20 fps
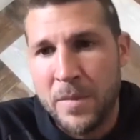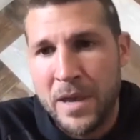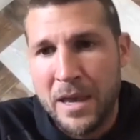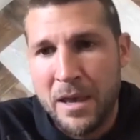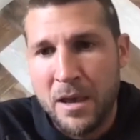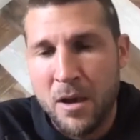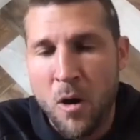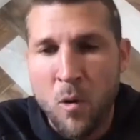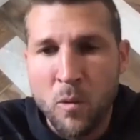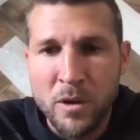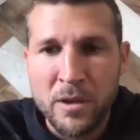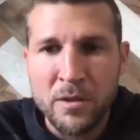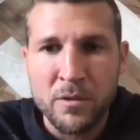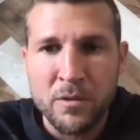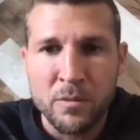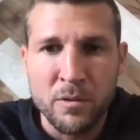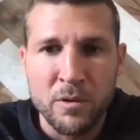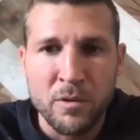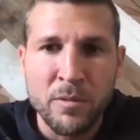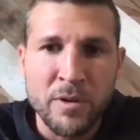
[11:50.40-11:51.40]
owning the
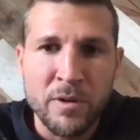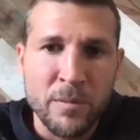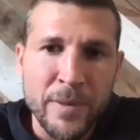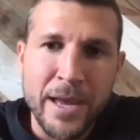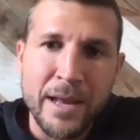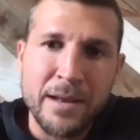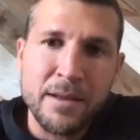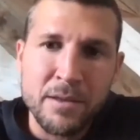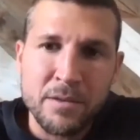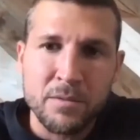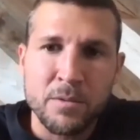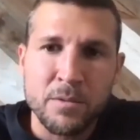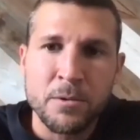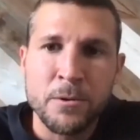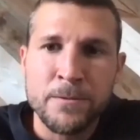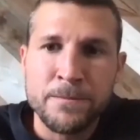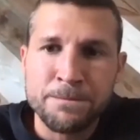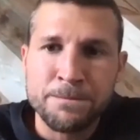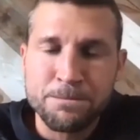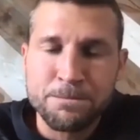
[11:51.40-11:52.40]
room, commanding the
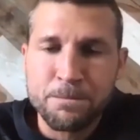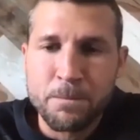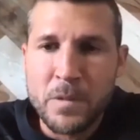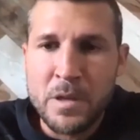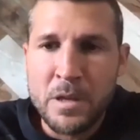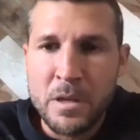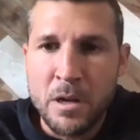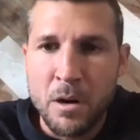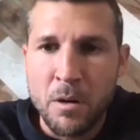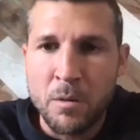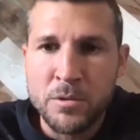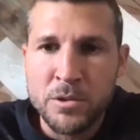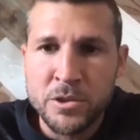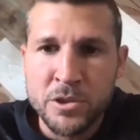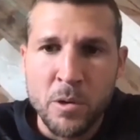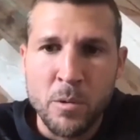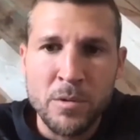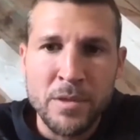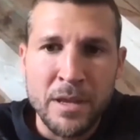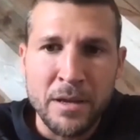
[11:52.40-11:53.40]
room.
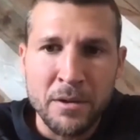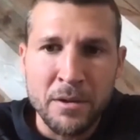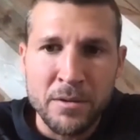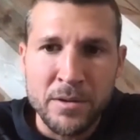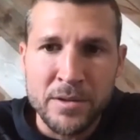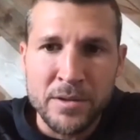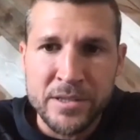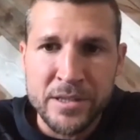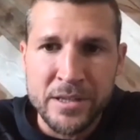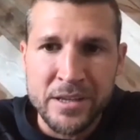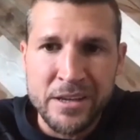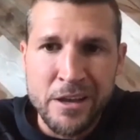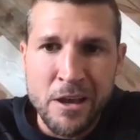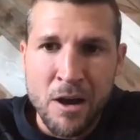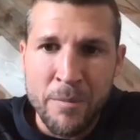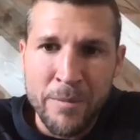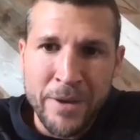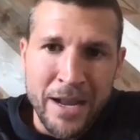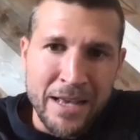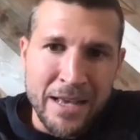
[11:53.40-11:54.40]
Showing that you're the CEO.
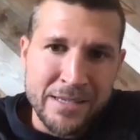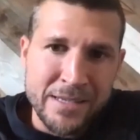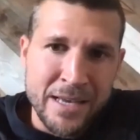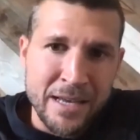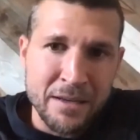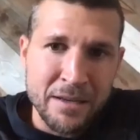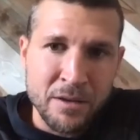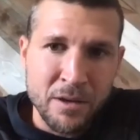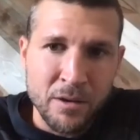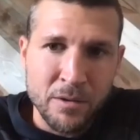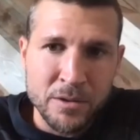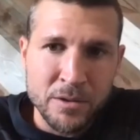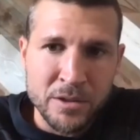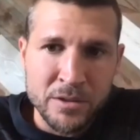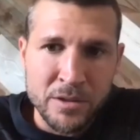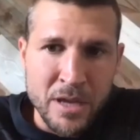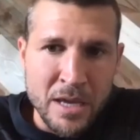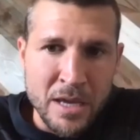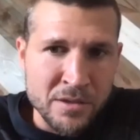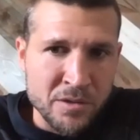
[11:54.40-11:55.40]
I mean, as a head coach,
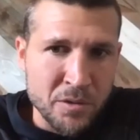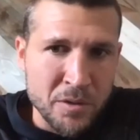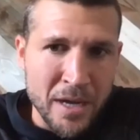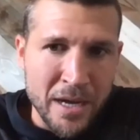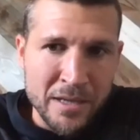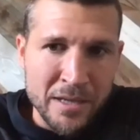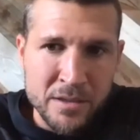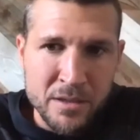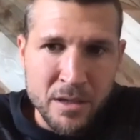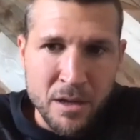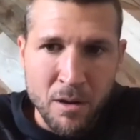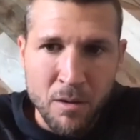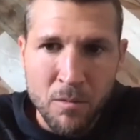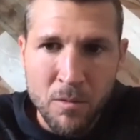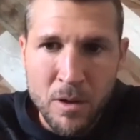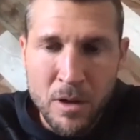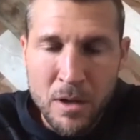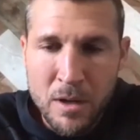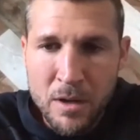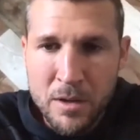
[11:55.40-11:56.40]
as you guys
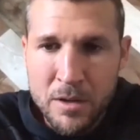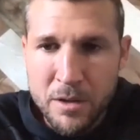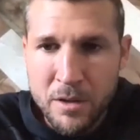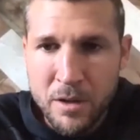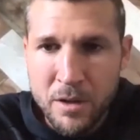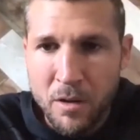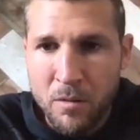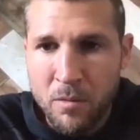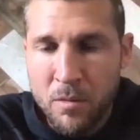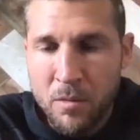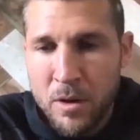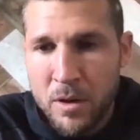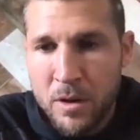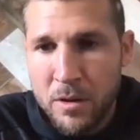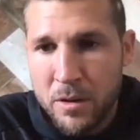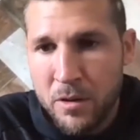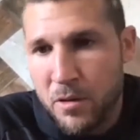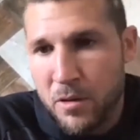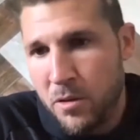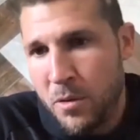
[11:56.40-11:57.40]
know,
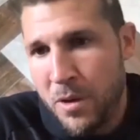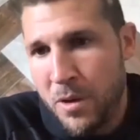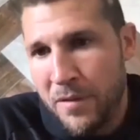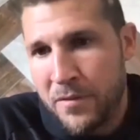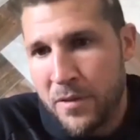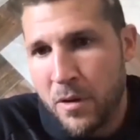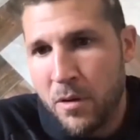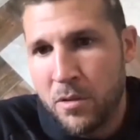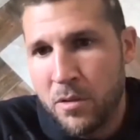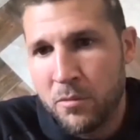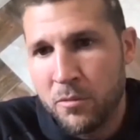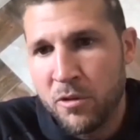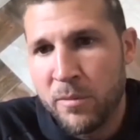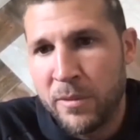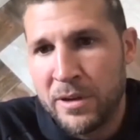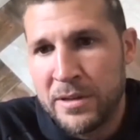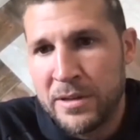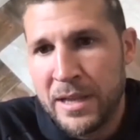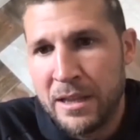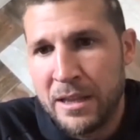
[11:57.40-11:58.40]
you have to own the room
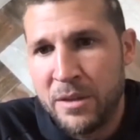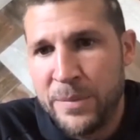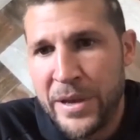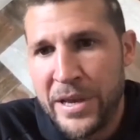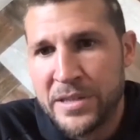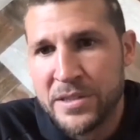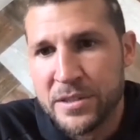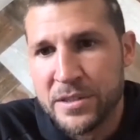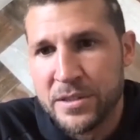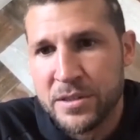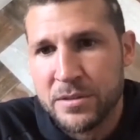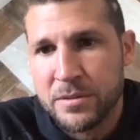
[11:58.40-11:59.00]
on a daily basis.